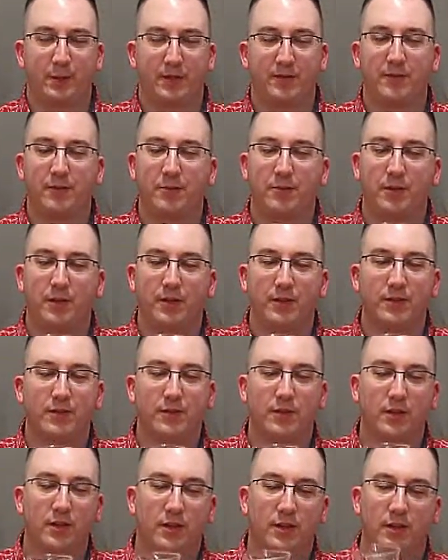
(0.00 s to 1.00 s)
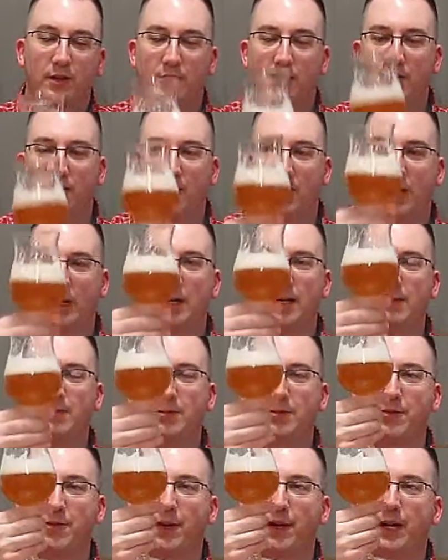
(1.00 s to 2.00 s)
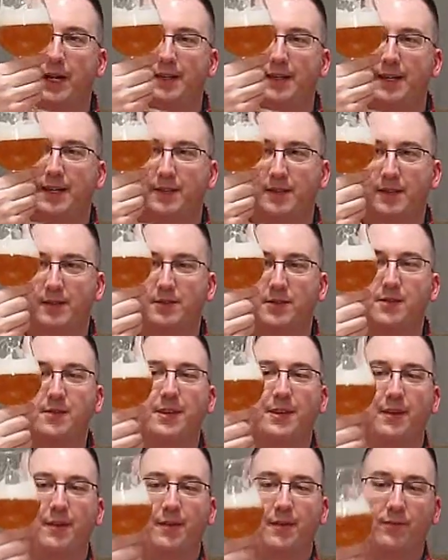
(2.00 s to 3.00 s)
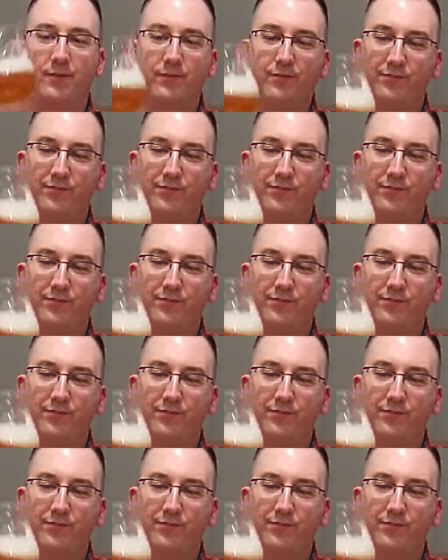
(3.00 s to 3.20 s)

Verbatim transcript: as it was uh, before I had that yeast in there.